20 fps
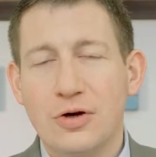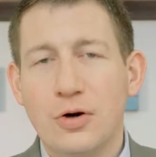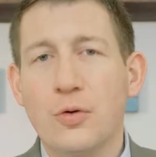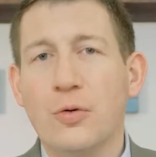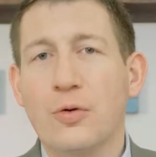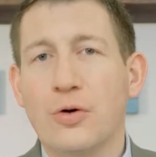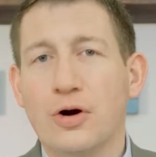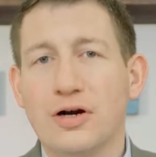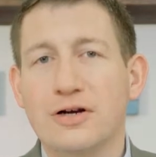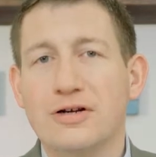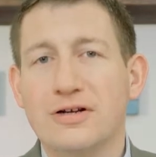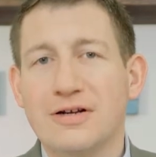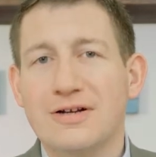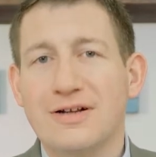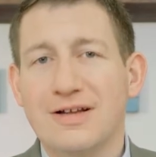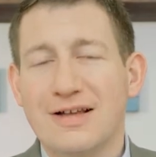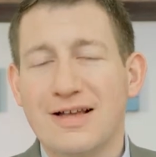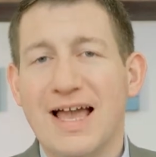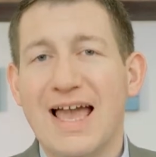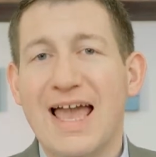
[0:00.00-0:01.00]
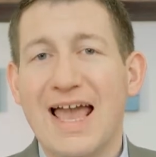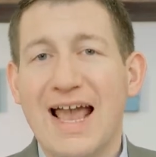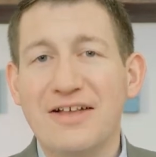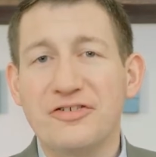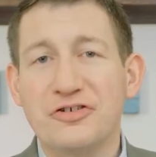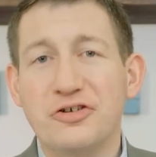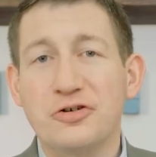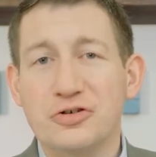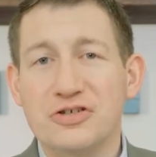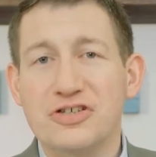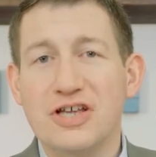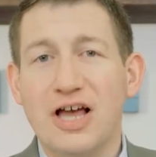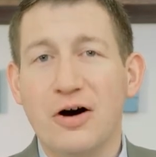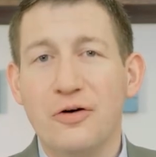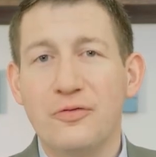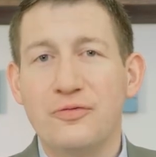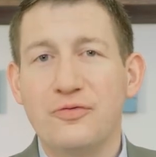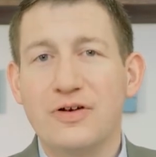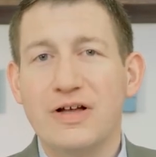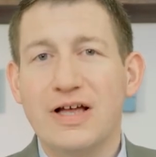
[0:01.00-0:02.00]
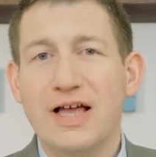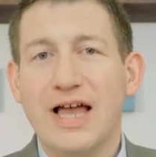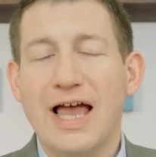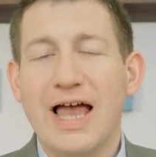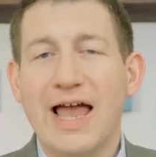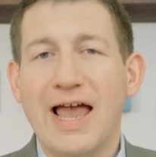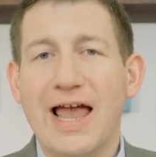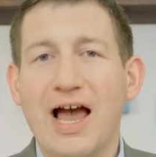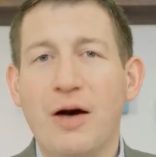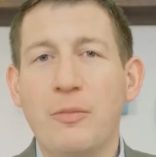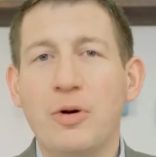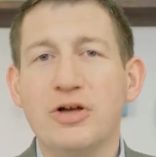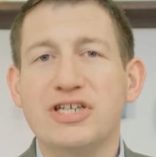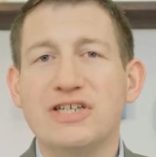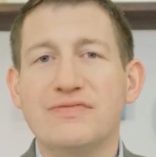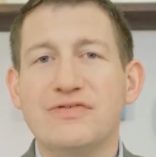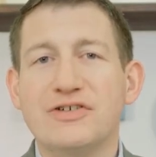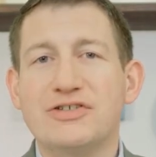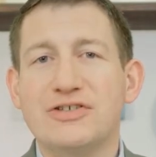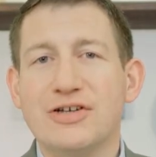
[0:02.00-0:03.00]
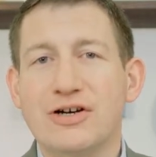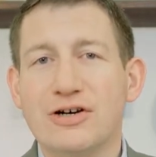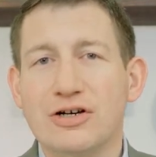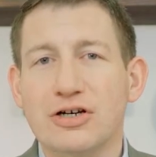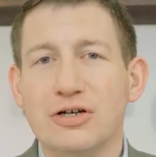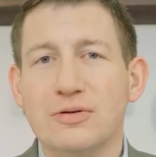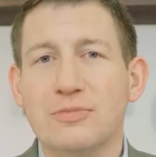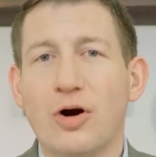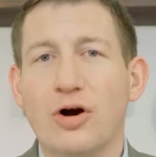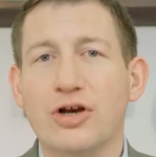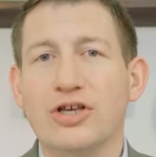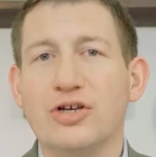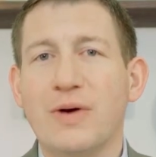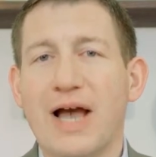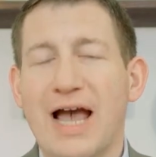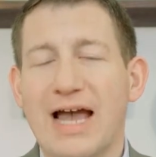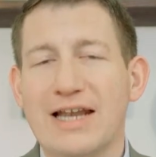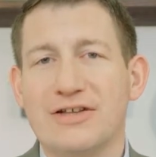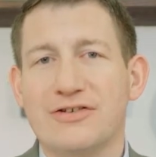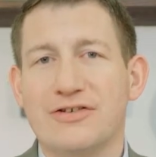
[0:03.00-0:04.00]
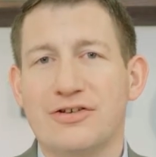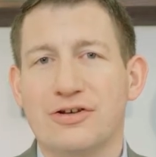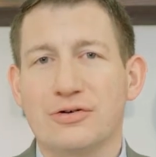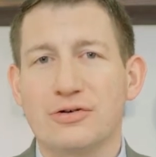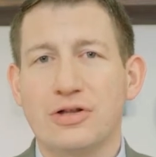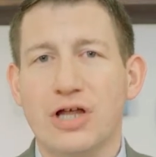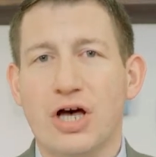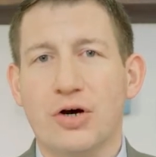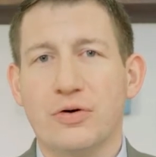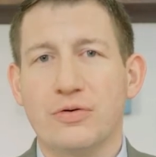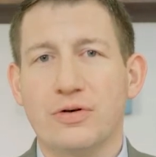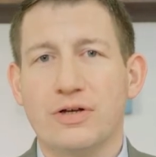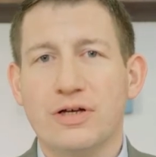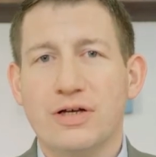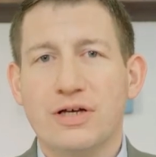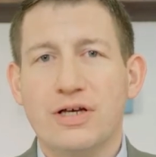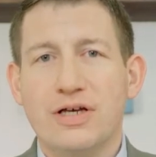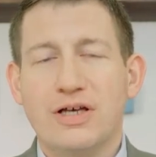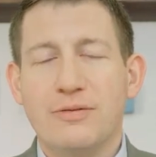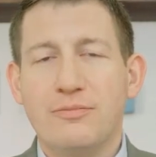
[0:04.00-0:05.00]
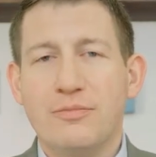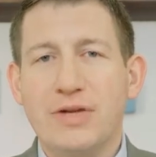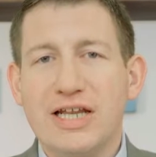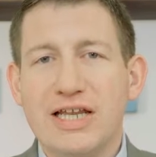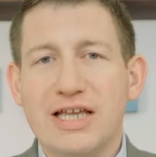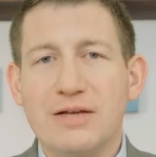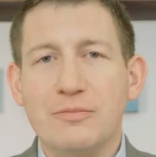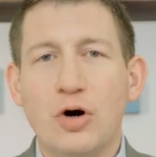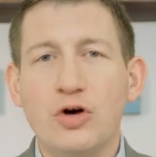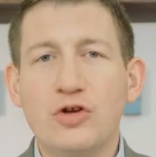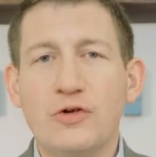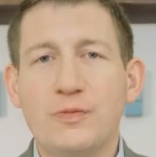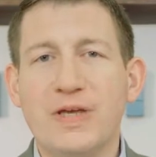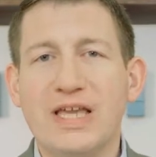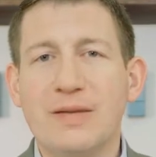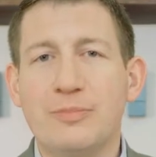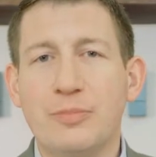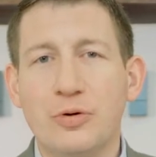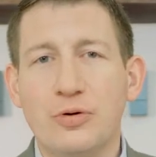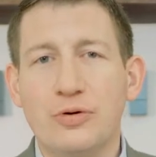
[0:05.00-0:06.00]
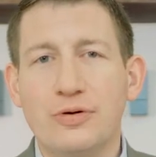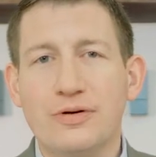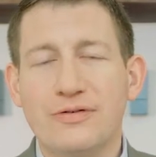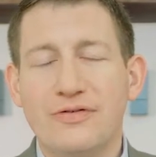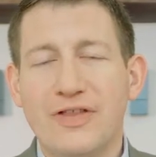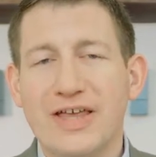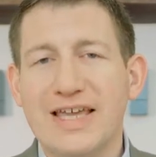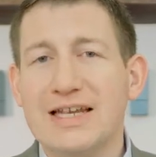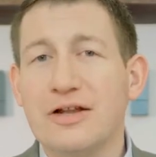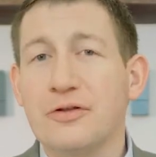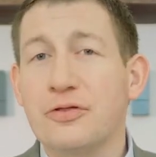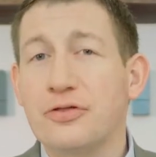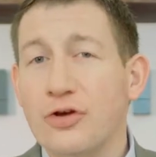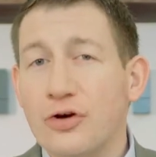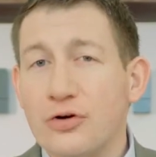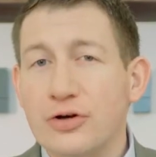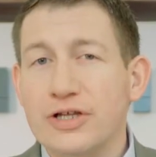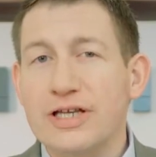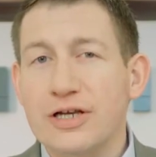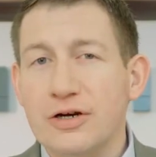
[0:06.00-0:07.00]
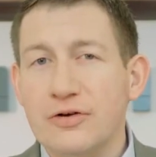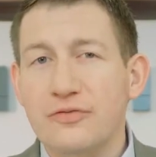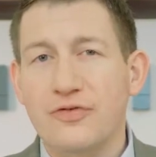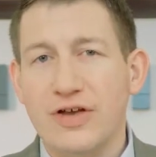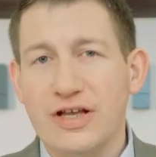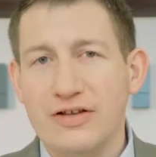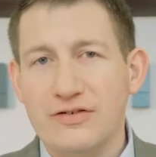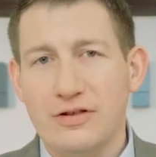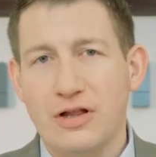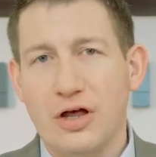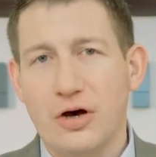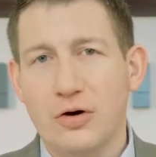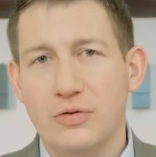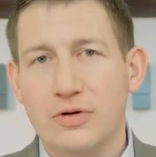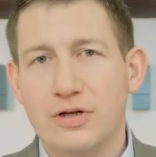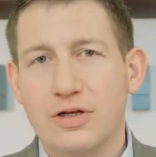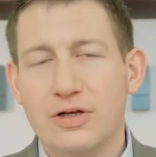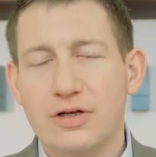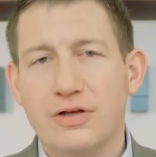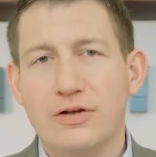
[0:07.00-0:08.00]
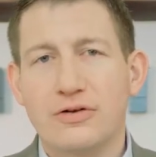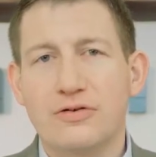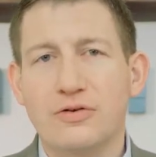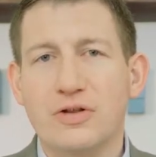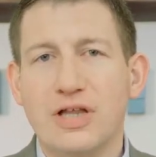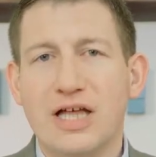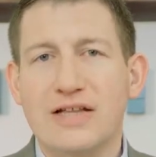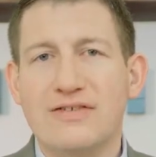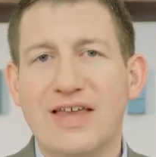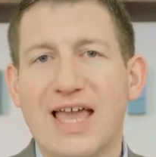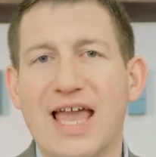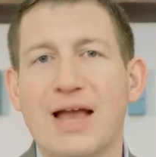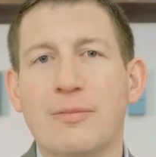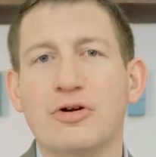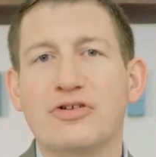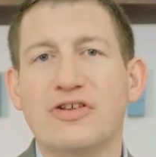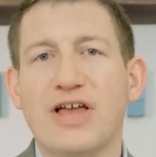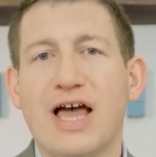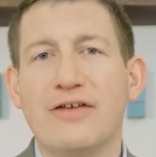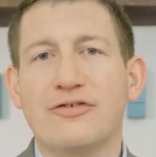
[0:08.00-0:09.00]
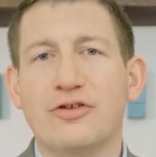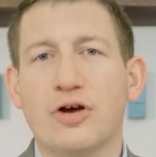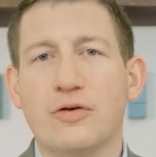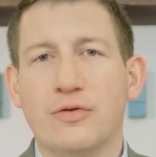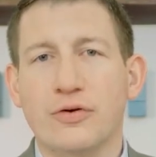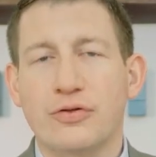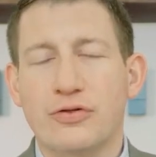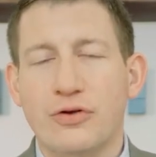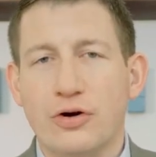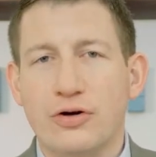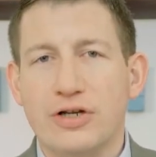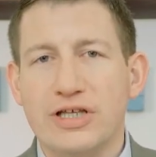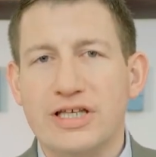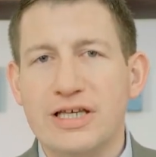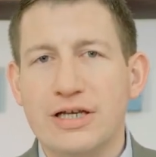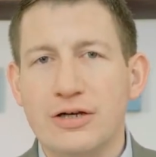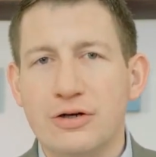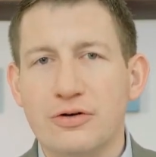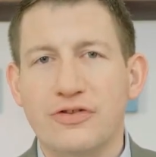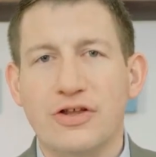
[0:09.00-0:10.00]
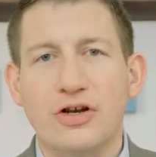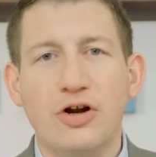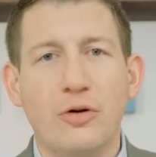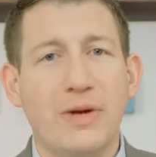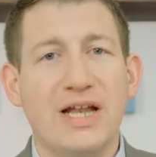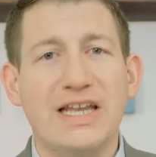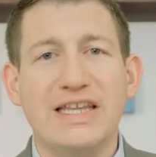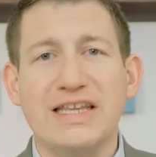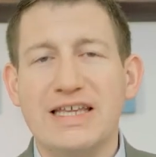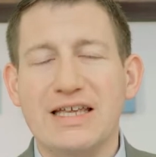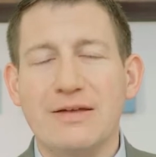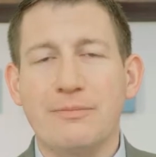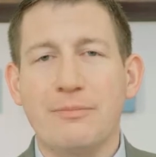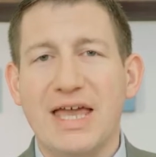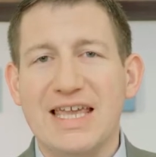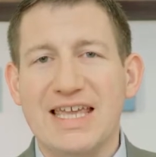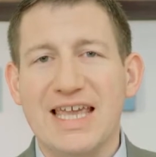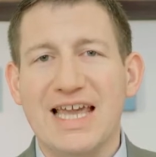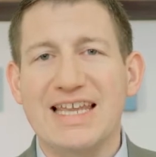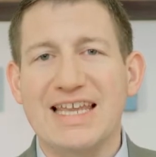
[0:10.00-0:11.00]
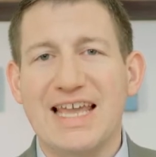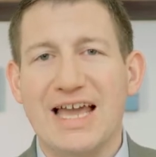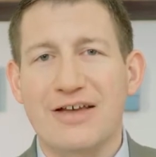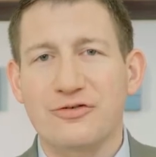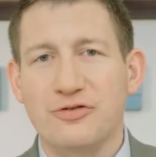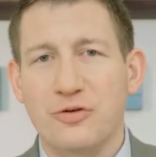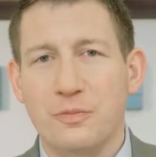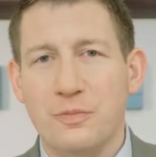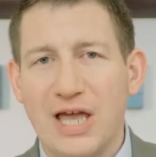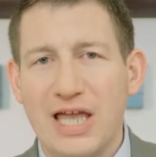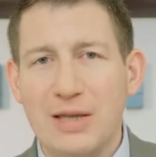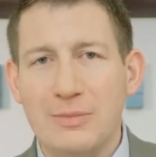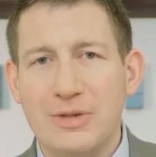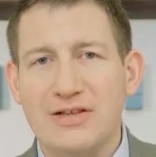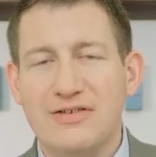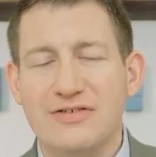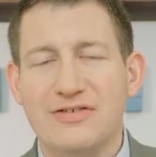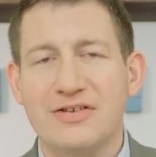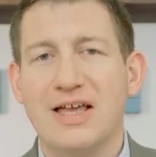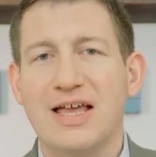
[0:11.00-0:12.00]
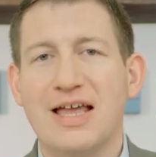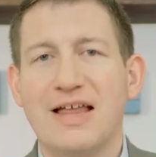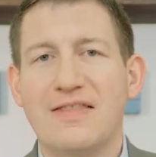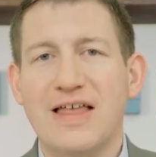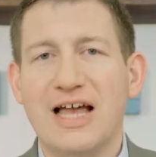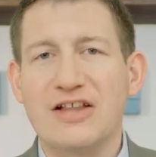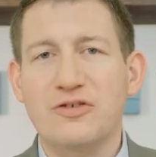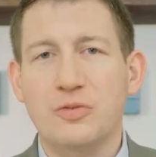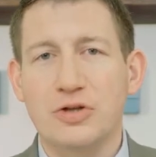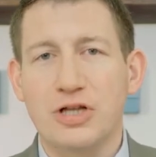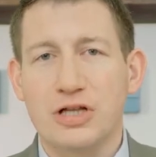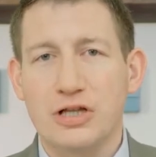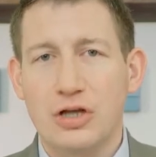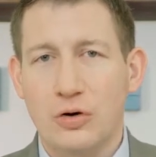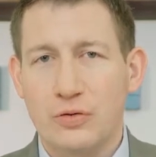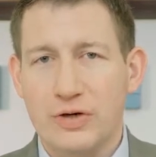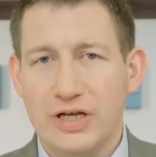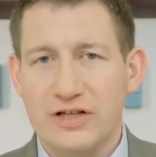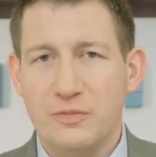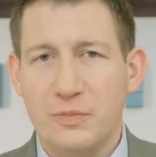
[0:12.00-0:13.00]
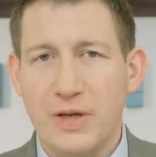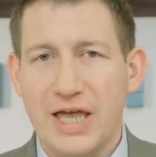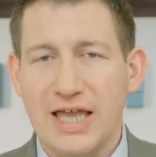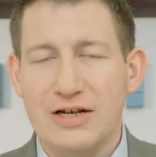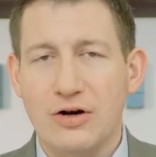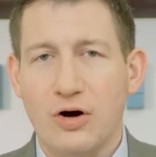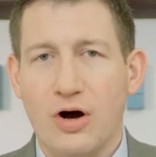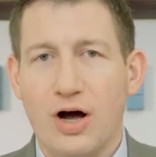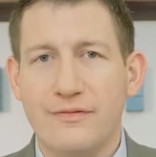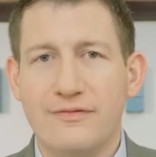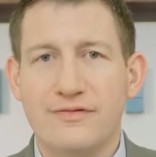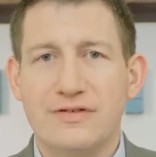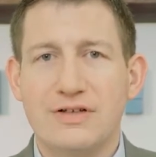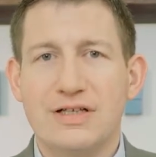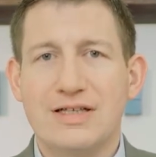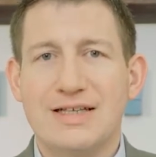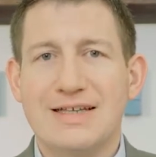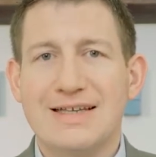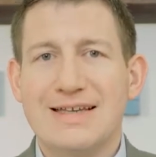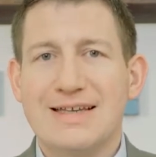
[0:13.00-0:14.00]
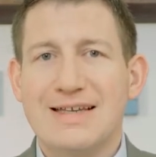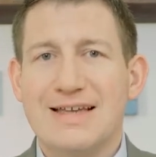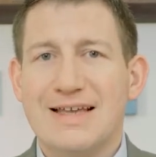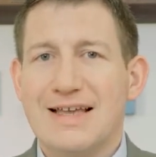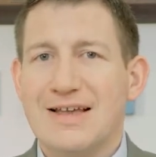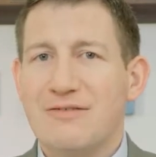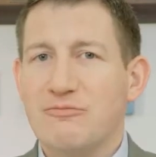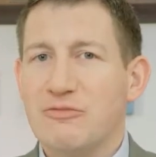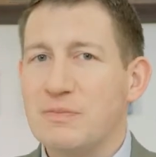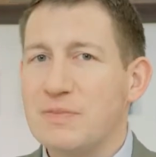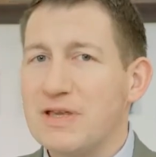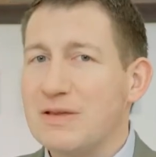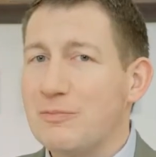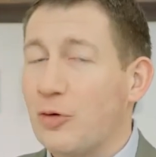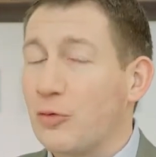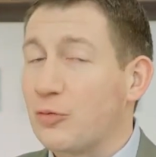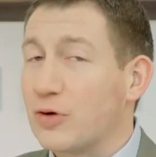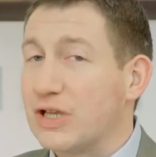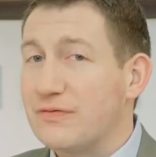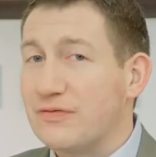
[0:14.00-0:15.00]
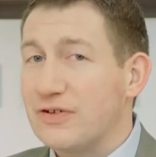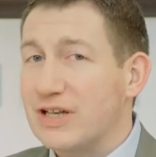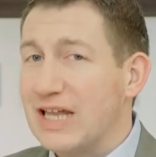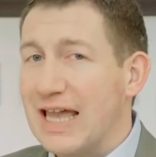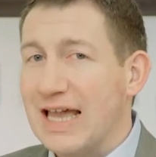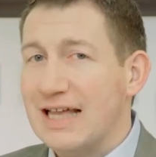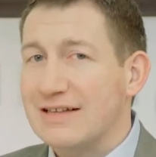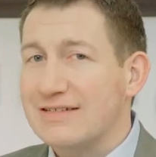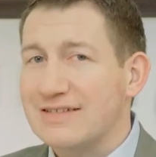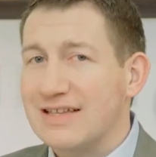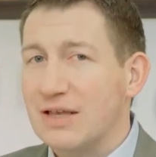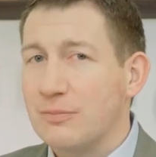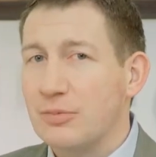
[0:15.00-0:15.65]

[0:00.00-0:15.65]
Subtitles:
or ask yourself, how much of a term are you adding to your loan? Meaning most people, they get a 30-year fixed loan. So that's amortized over 30 years. They don't make any extra payments. That's when the loan gets paid off. When people refinance,